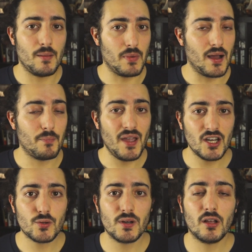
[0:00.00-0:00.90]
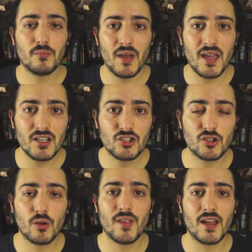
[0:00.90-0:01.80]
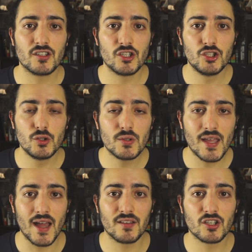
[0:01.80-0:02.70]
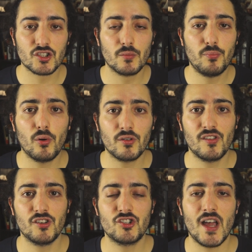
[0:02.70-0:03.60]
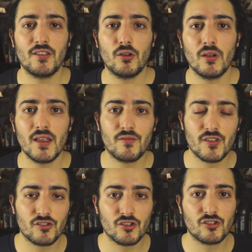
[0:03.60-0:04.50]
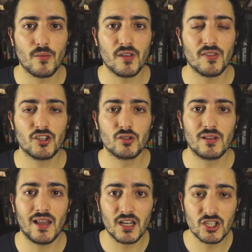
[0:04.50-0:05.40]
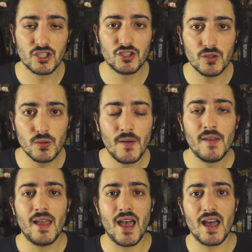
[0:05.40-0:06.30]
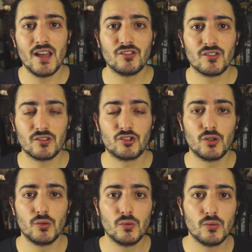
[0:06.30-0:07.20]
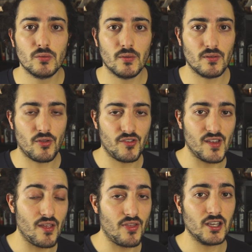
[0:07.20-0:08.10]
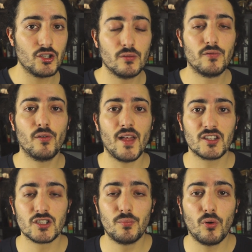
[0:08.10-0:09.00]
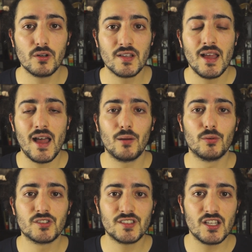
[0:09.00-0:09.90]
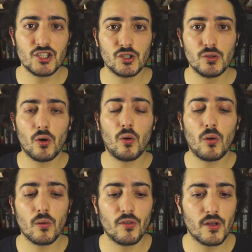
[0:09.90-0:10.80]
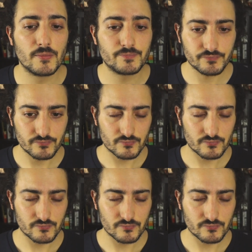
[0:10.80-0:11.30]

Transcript: Patreon page so that you can support this channel if this is something that you'd like to do, and to say thank you for that support, I will send you all the